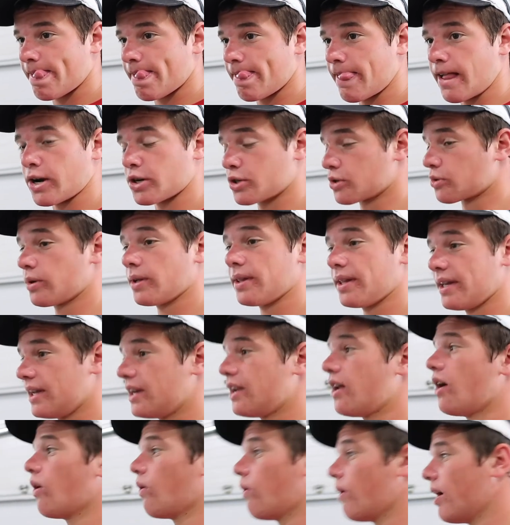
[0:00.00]
there's really
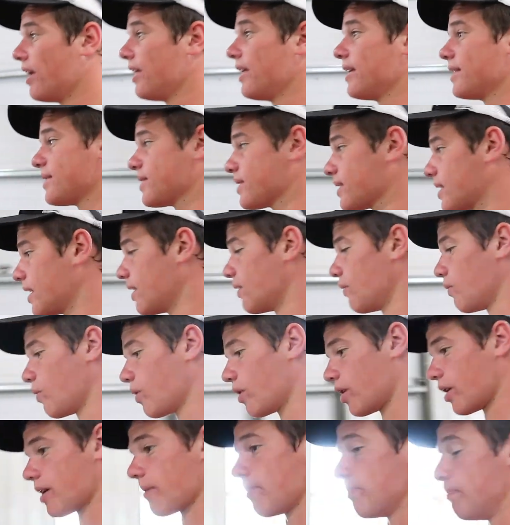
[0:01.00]
no way this is going to
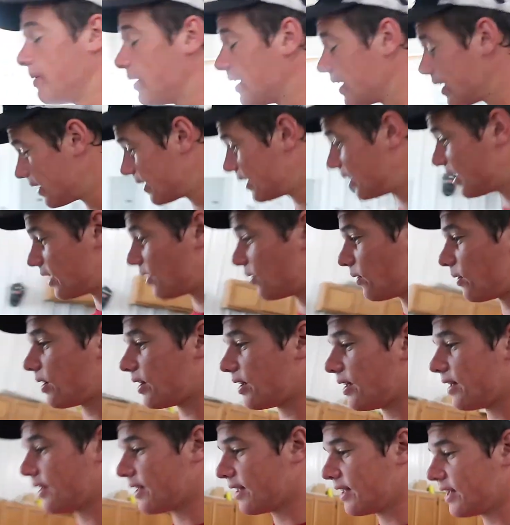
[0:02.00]
work. But you know
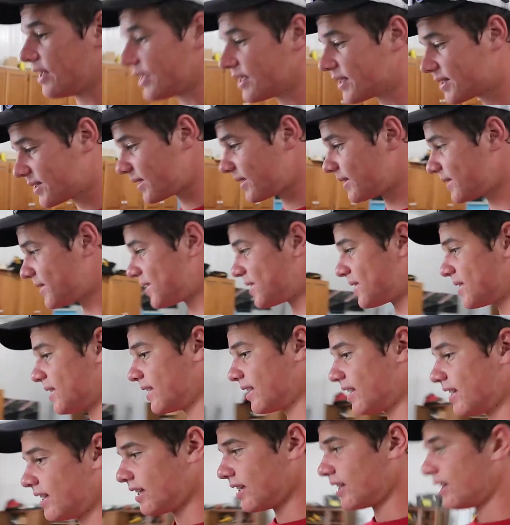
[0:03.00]
what? Since
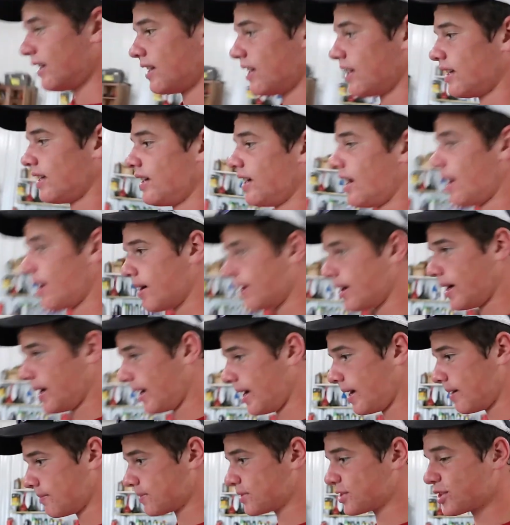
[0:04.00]
I
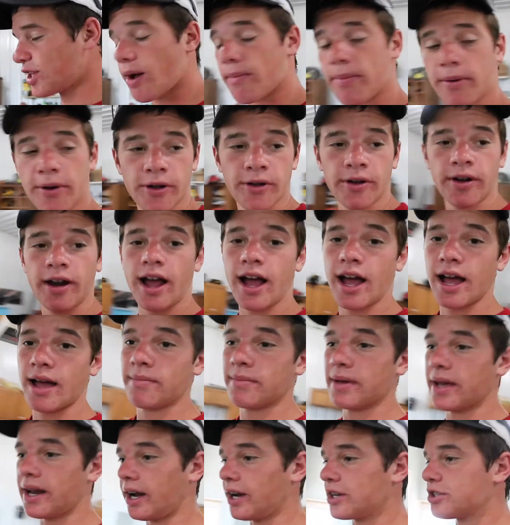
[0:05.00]
am stubborn,
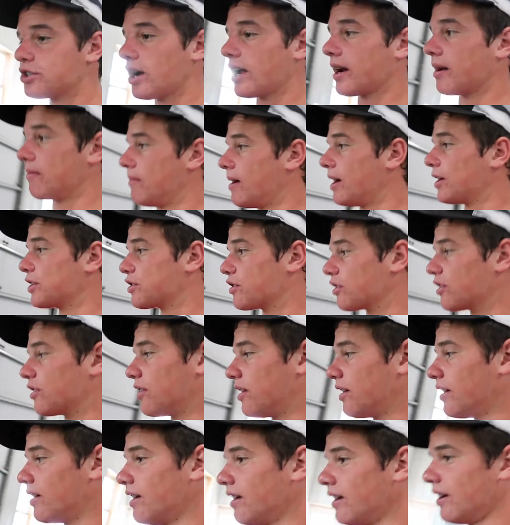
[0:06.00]
I'm going to try to
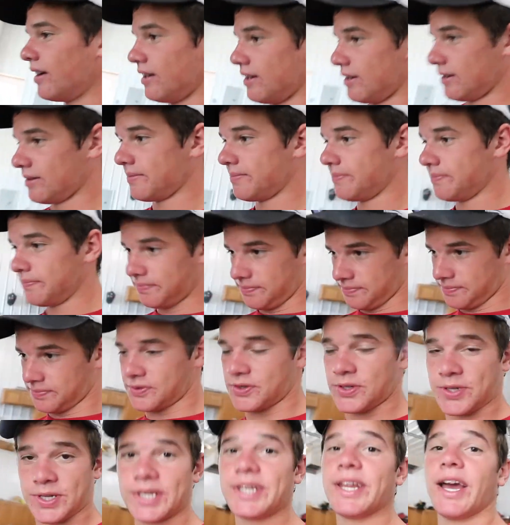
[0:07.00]
measure
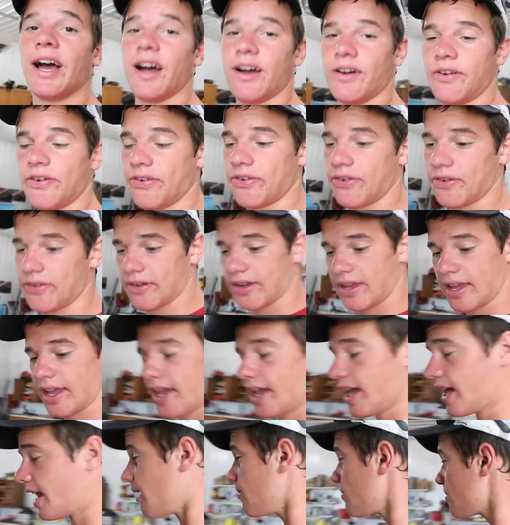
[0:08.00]
stuff.
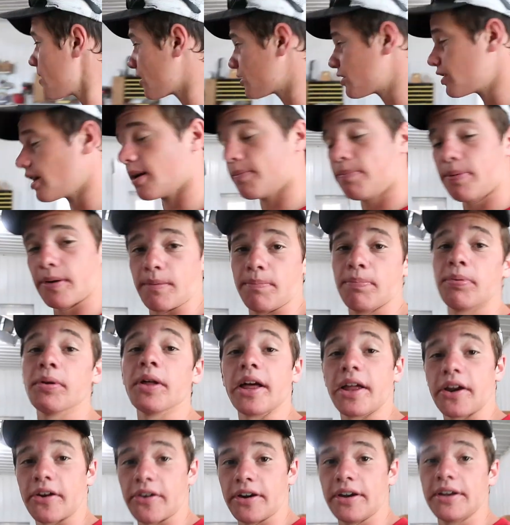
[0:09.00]
And I'm going to try to put a
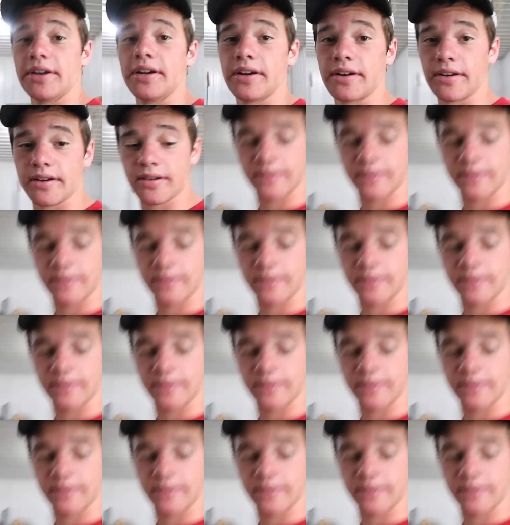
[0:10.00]
planter in here.